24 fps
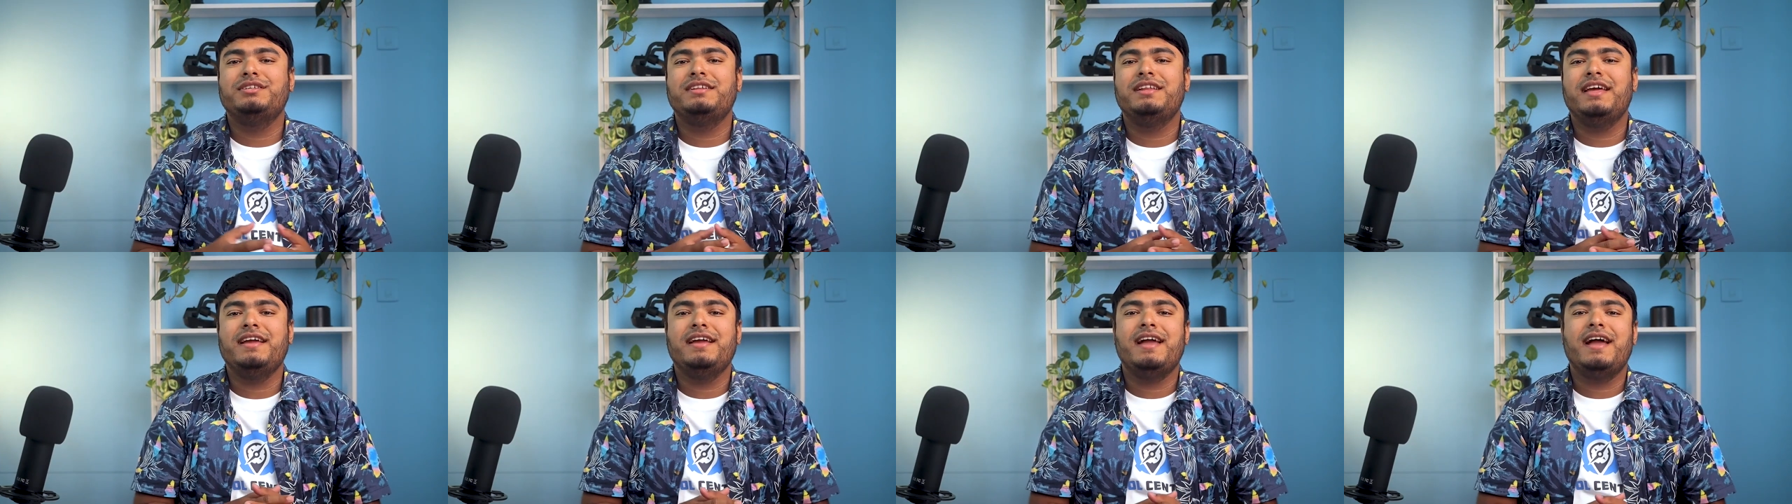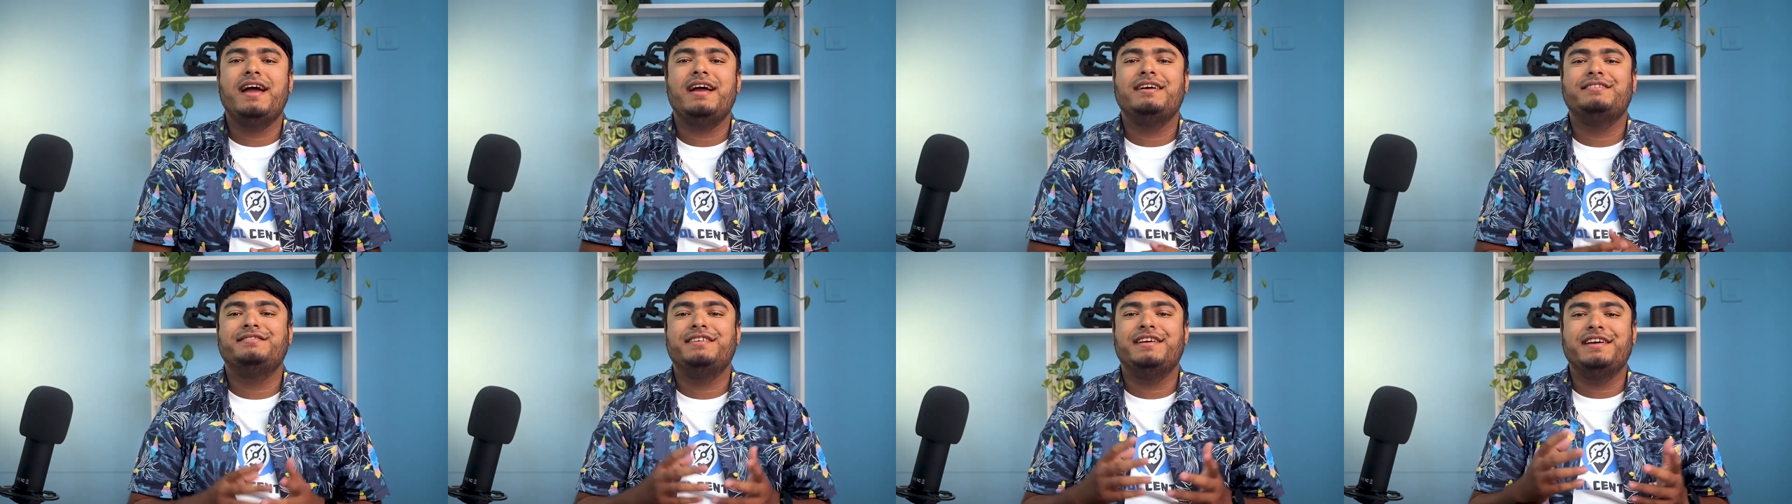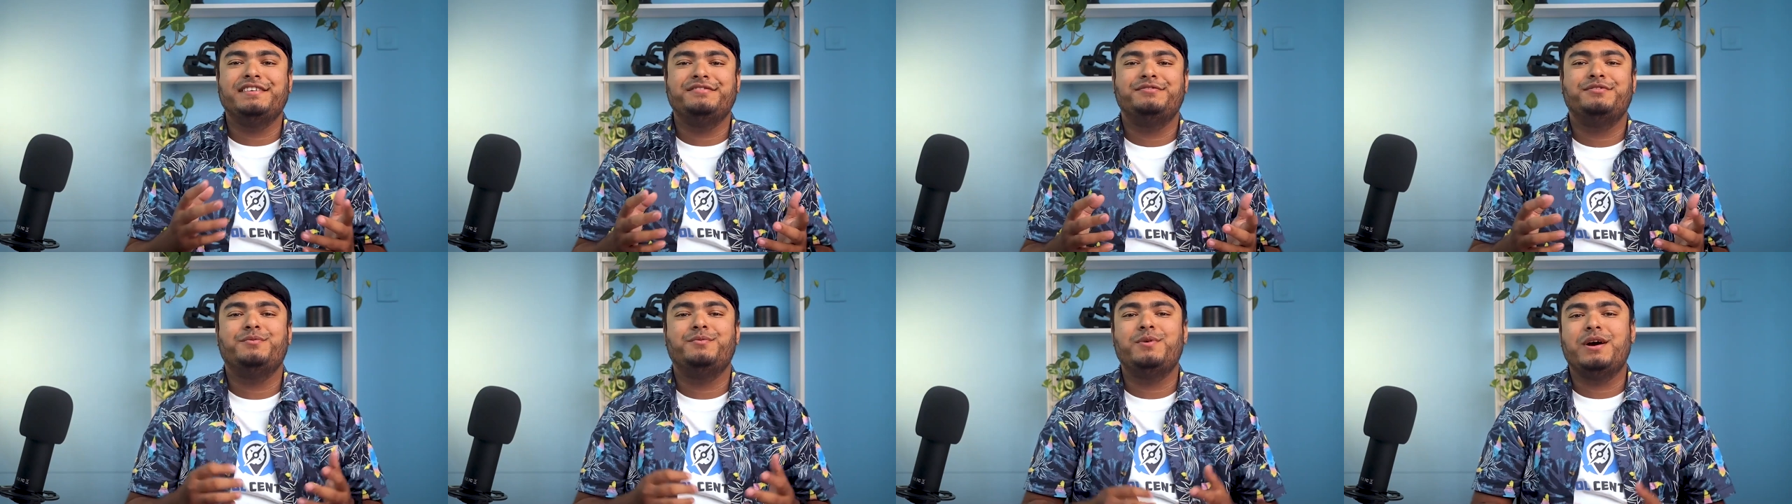today guys,
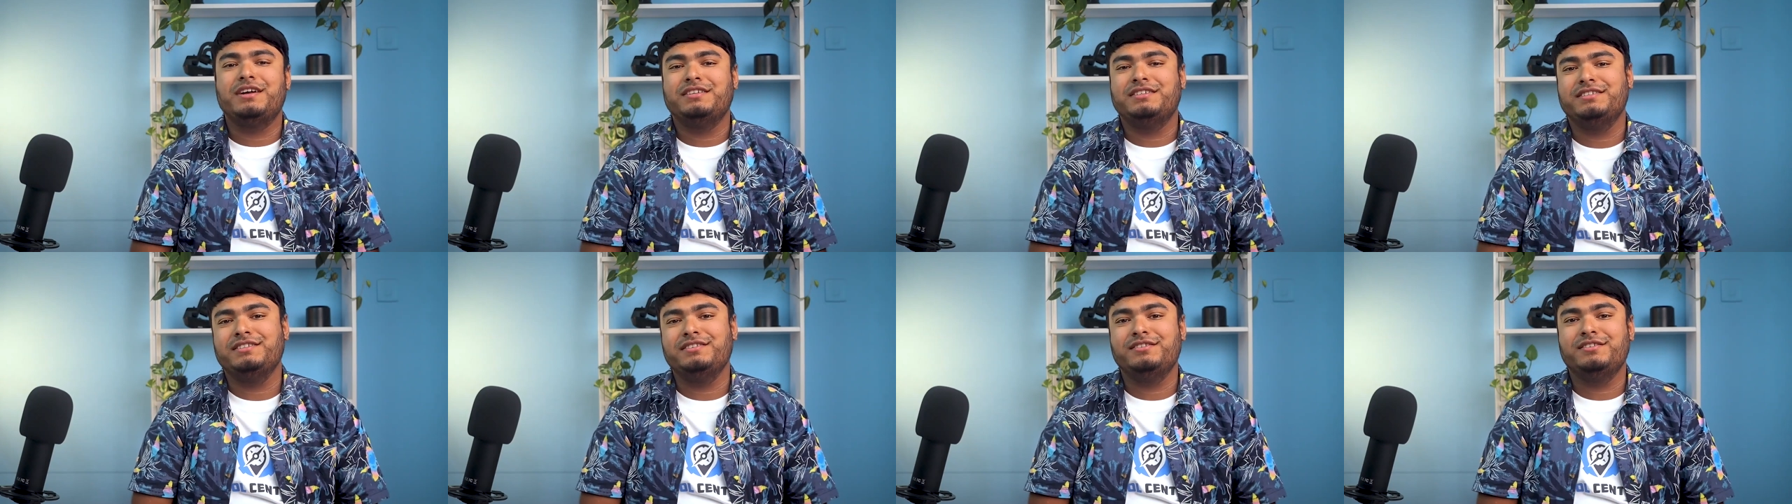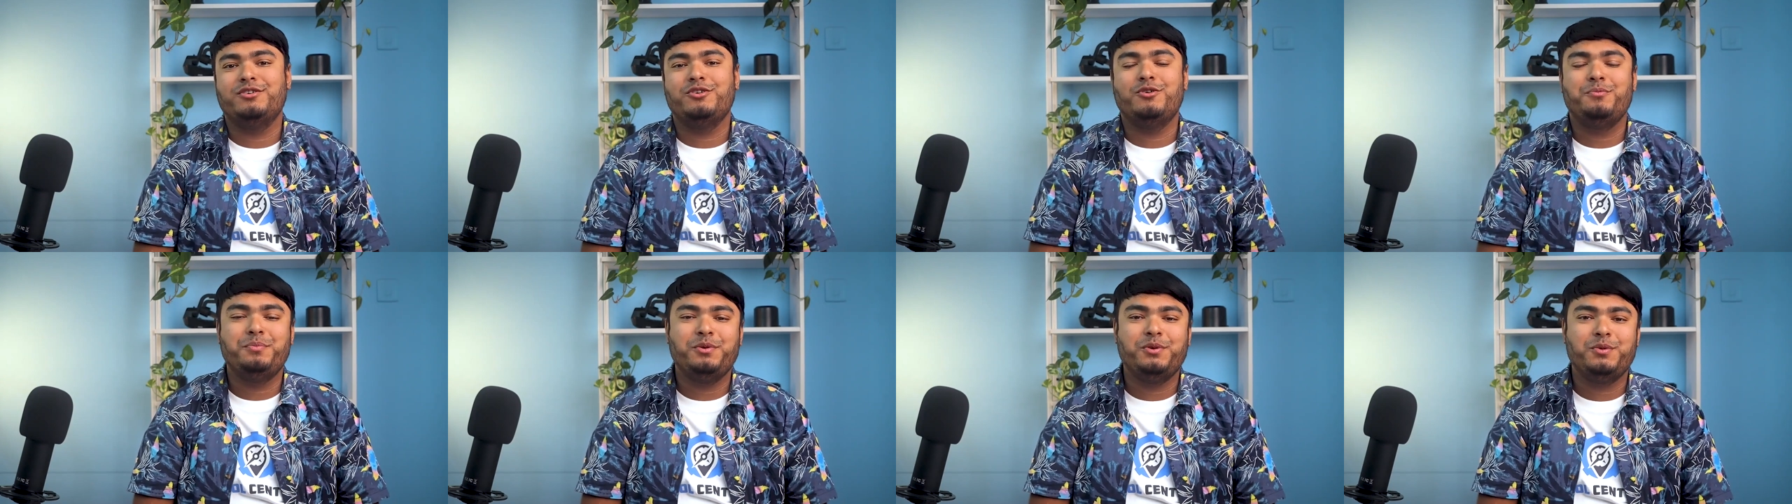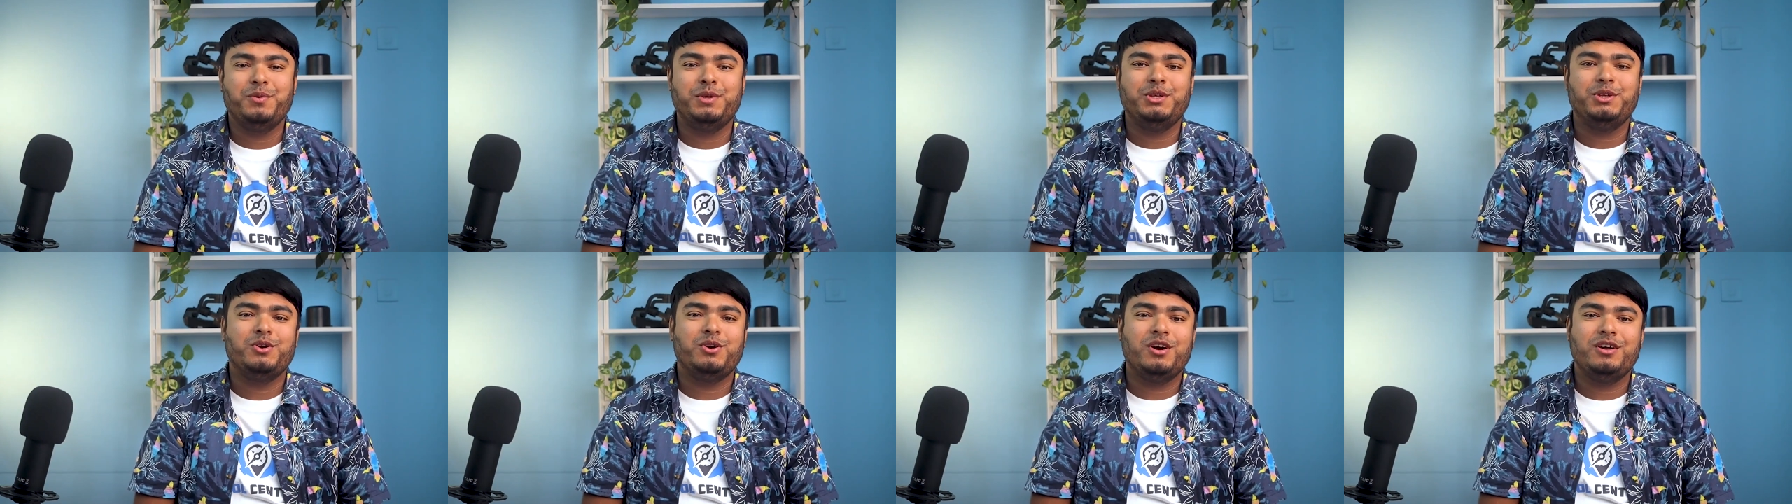thanks for watching. Hope you
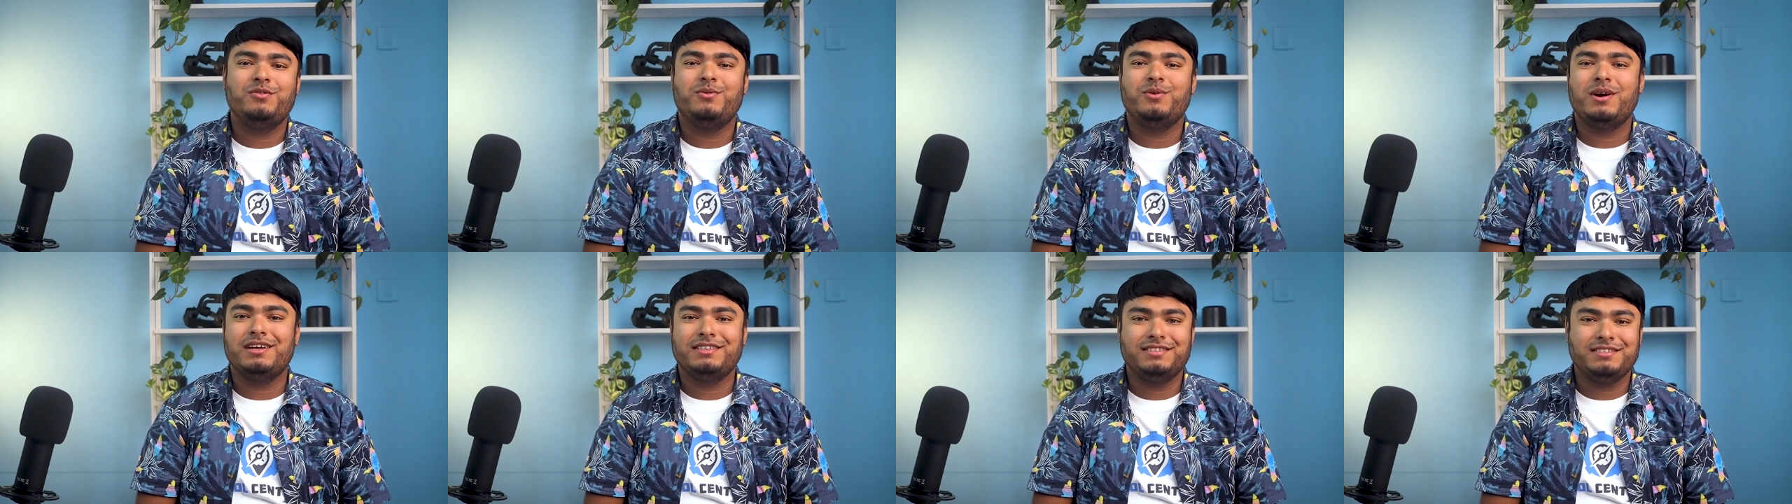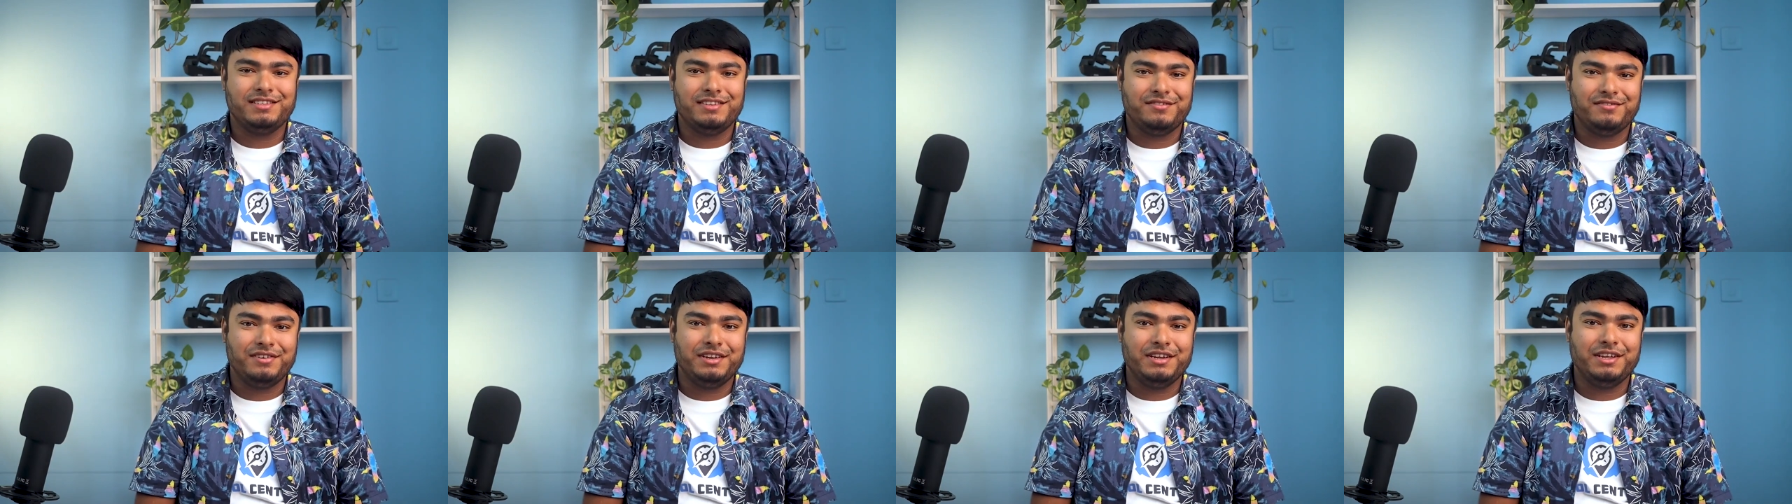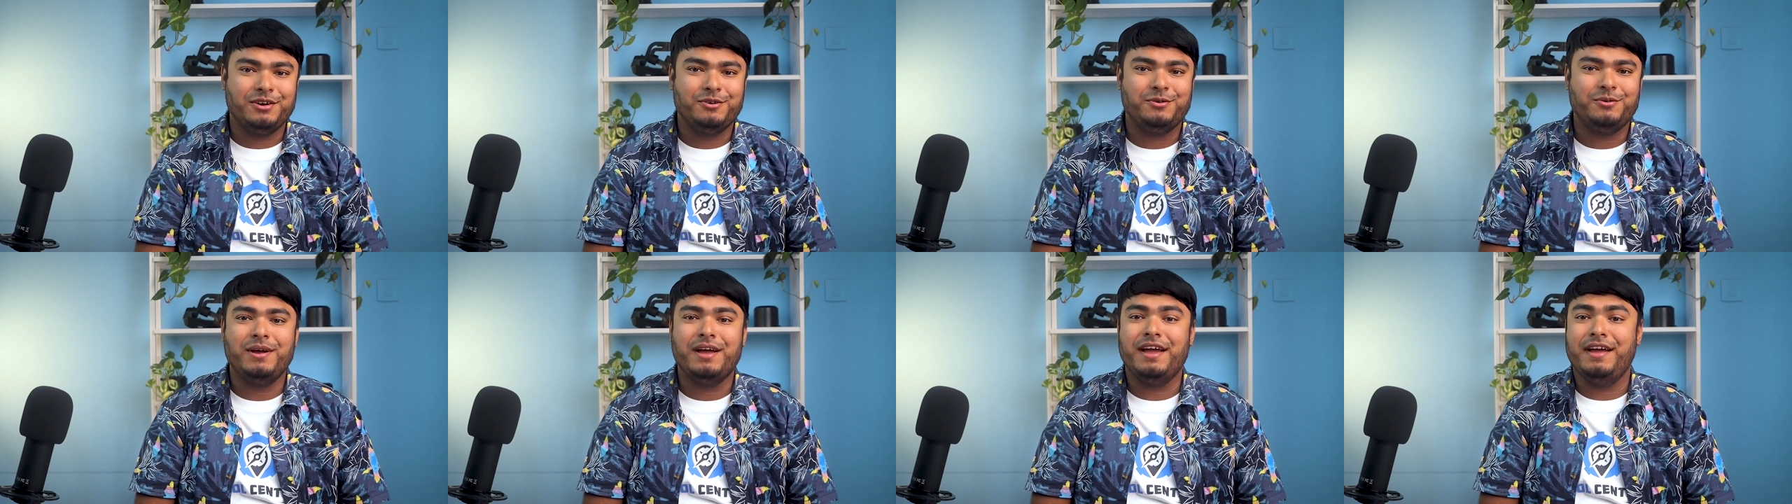enjoyed watching the video